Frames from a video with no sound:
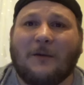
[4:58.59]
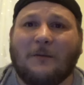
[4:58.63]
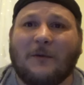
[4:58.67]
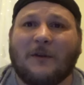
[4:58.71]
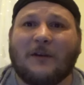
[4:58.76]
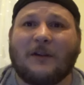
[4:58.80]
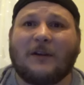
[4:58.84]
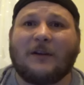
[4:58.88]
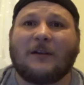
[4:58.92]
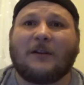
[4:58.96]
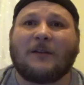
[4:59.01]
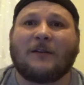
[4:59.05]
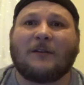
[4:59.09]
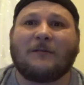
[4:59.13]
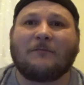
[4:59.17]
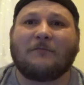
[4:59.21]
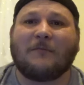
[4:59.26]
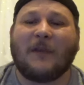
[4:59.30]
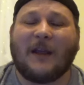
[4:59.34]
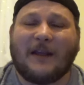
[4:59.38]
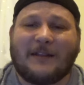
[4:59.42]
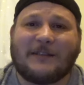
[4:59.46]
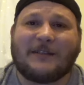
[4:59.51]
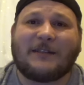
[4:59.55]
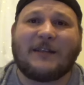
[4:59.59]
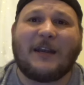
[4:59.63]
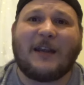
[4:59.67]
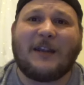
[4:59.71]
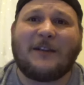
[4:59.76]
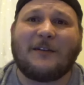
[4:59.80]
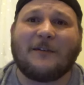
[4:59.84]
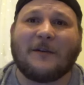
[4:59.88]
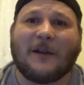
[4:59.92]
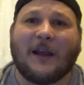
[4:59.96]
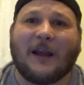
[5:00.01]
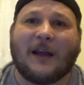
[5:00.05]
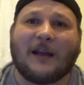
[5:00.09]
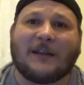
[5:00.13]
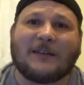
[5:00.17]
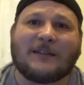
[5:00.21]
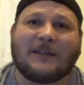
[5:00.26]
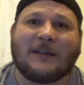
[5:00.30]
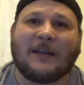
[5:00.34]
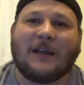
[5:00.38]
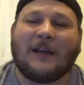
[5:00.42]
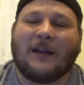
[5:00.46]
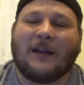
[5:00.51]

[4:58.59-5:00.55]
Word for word: I want to entertain you guys.